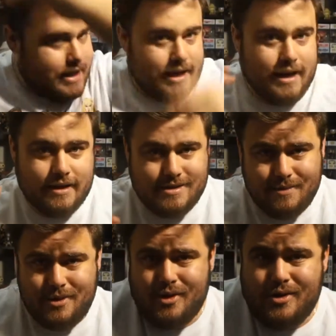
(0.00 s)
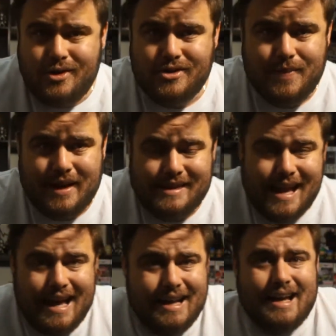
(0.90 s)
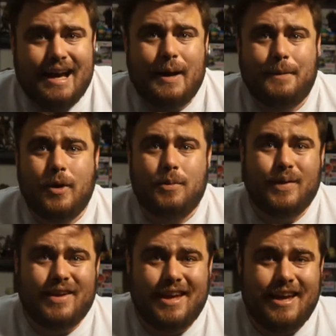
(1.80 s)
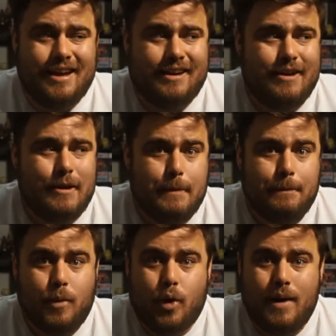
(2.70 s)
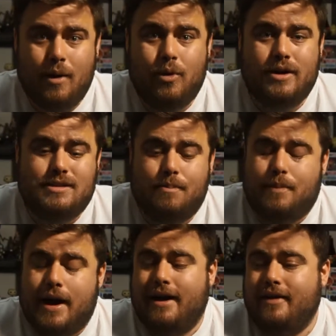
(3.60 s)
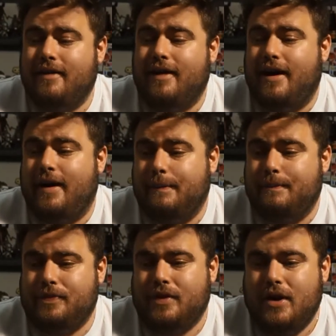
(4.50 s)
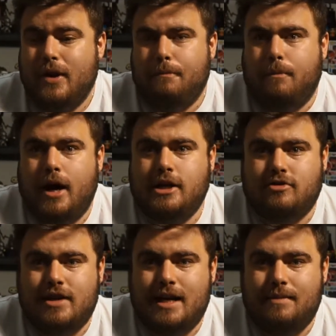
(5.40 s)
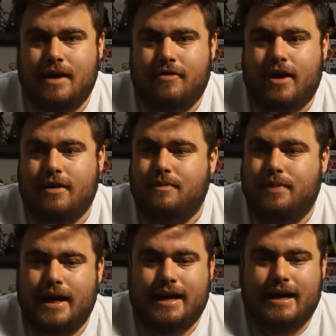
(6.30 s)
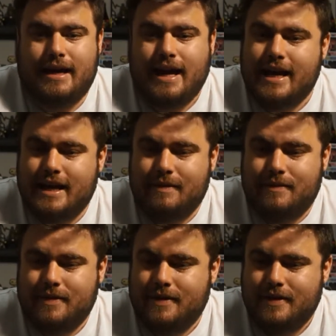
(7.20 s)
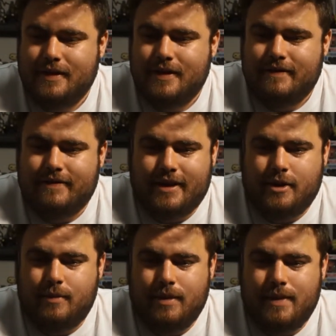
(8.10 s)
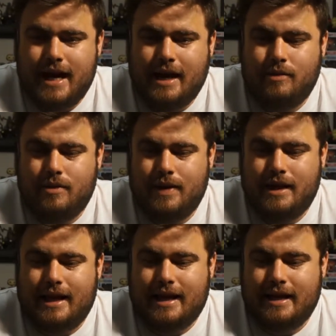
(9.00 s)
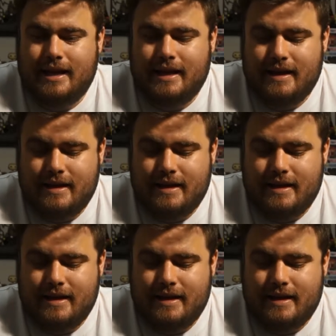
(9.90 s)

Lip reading: hear some new news about that. Hopefully hear more about what it's about. My dream, if I could pick a game that could be made, would be like a